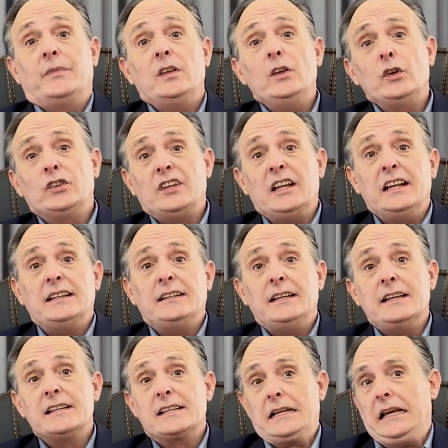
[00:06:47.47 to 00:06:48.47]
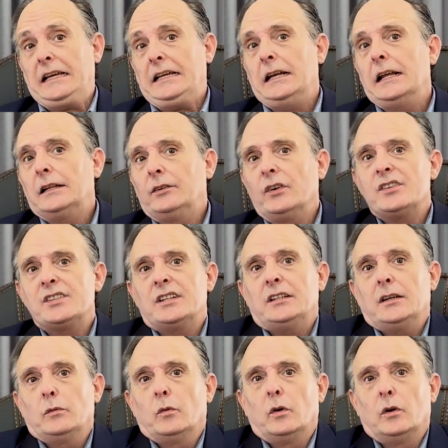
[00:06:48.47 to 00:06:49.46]
utilities like
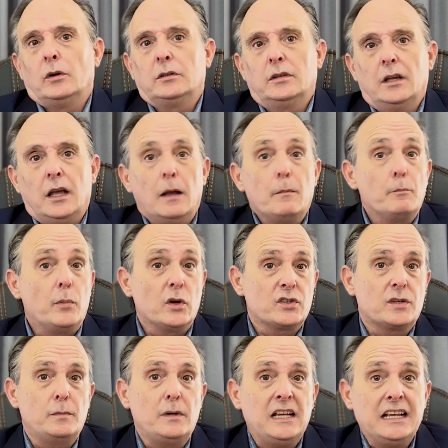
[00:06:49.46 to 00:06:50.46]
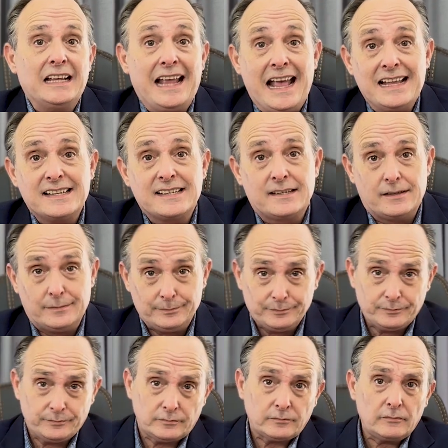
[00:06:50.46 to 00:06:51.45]
electricity, water, and possibly gas
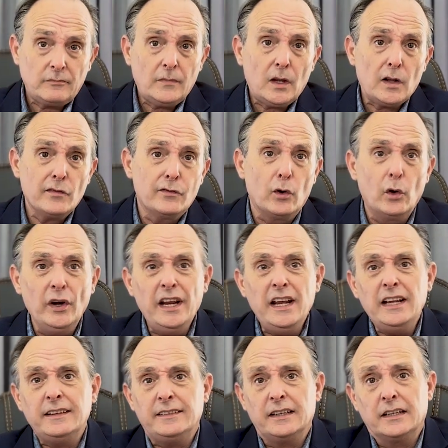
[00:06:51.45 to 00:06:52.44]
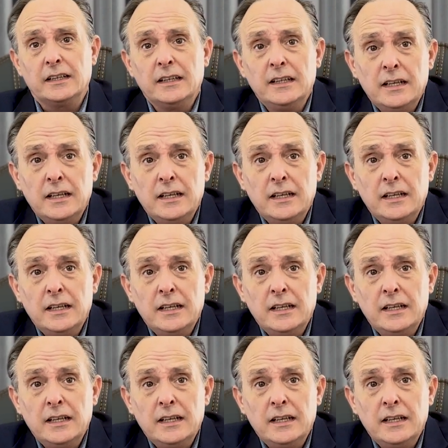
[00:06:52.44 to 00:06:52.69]
for heating.